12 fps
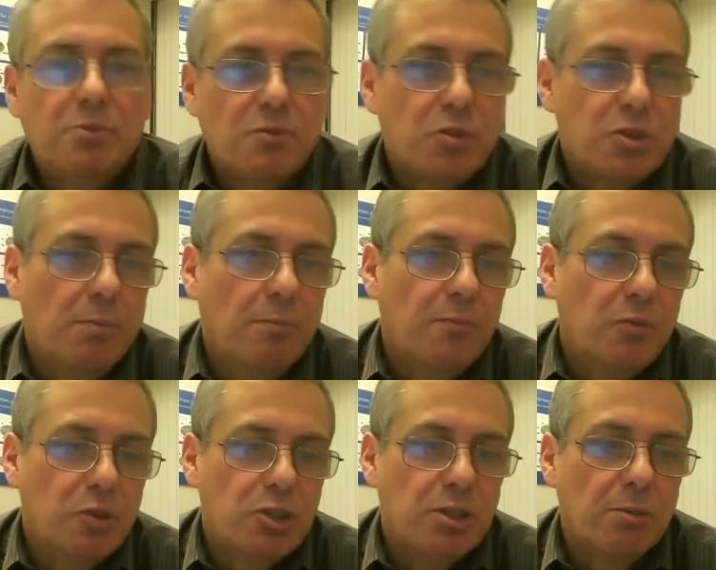some
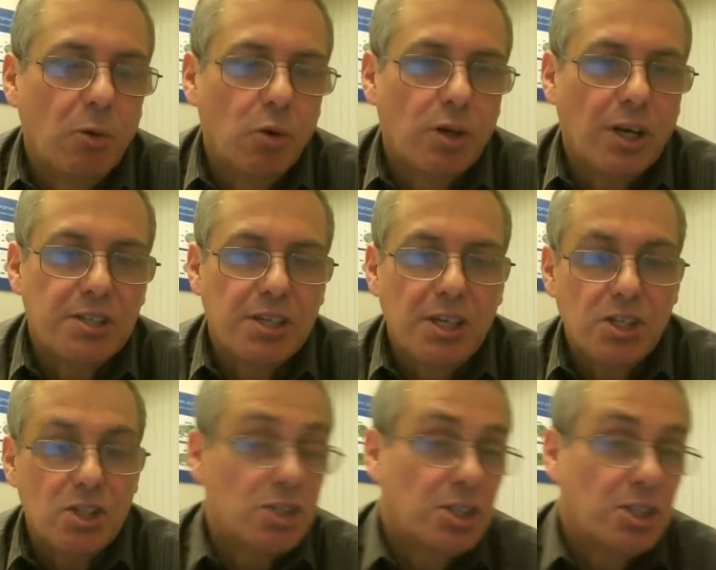organizations,